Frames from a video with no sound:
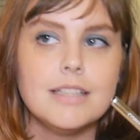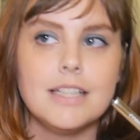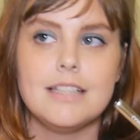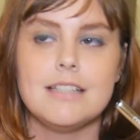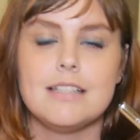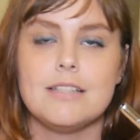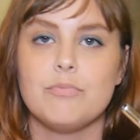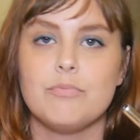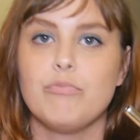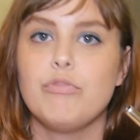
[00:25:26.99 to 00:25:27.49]

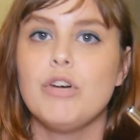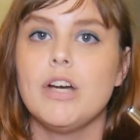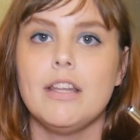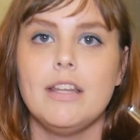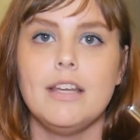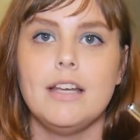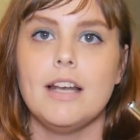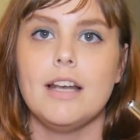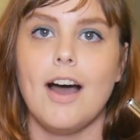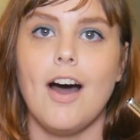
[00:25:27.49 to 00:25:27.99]
it's
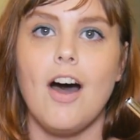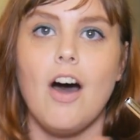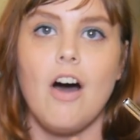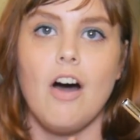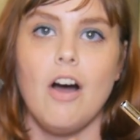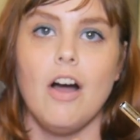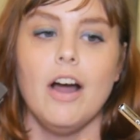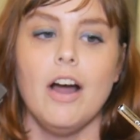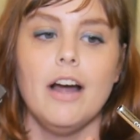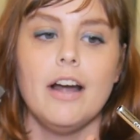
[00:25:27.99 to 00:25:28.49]
really not
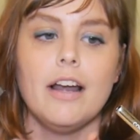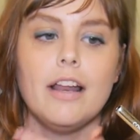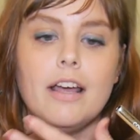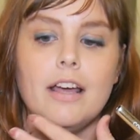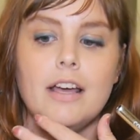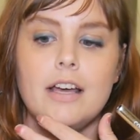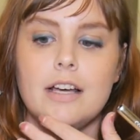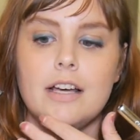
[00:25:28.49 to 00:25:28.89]
hard.